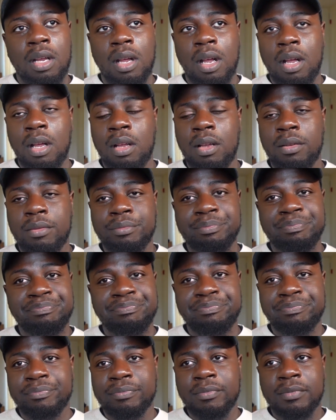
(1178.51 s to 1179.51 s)

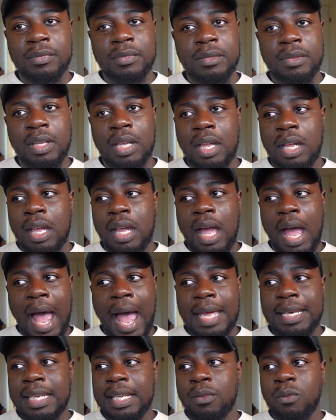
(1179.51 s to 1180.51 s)
Um,
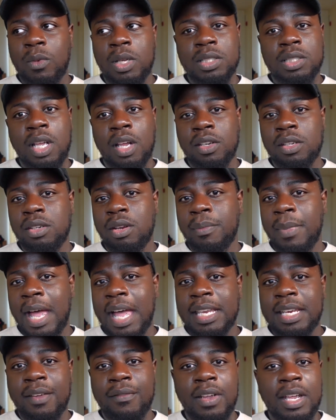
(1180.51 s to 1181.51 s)
I didn't want to talk to
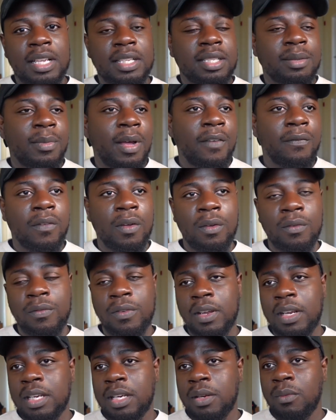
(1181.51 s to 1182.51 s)
nobody. I never answered my phone
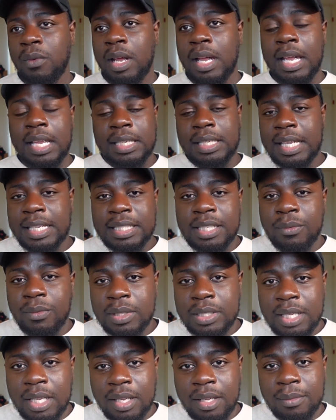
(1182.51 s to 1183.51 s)
for anyone unless it
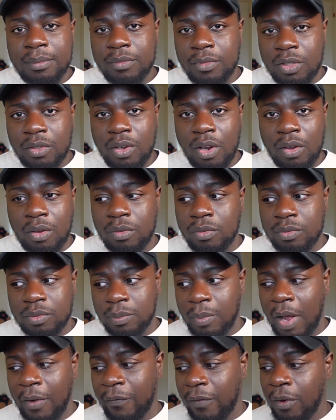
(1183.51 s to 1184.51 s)
was him. You know,
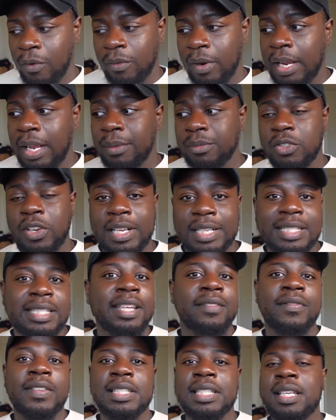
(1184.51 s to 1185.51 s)
my phone rang, I'm trying to
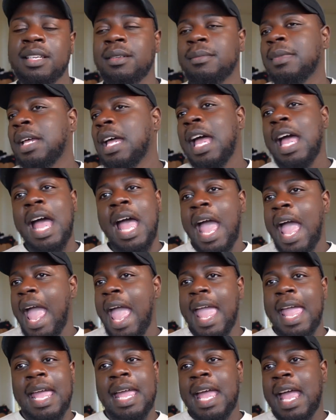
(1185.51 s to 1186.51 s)
see if it's him.
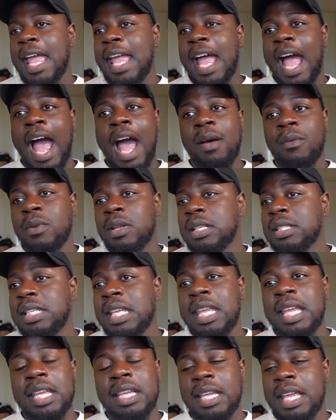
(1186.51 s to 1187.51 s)
And I was,
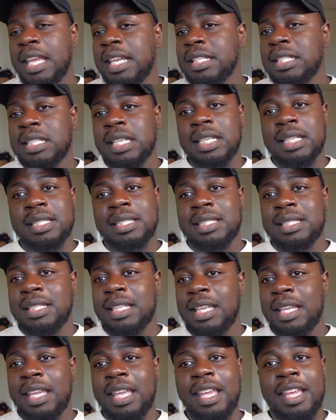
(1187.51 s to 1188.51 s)
he he
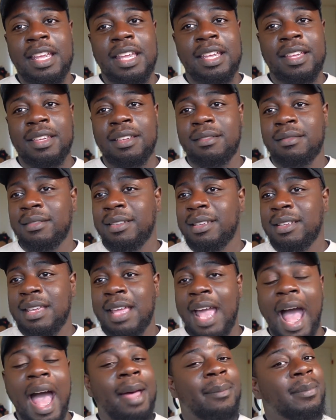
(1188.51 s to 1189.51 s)
just, he
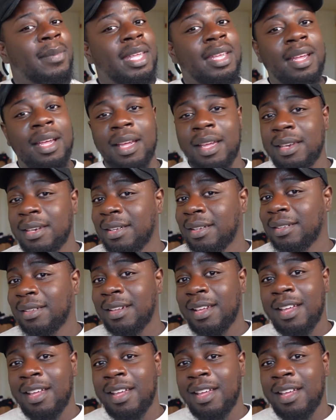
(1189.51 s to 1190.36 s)
got me, honey.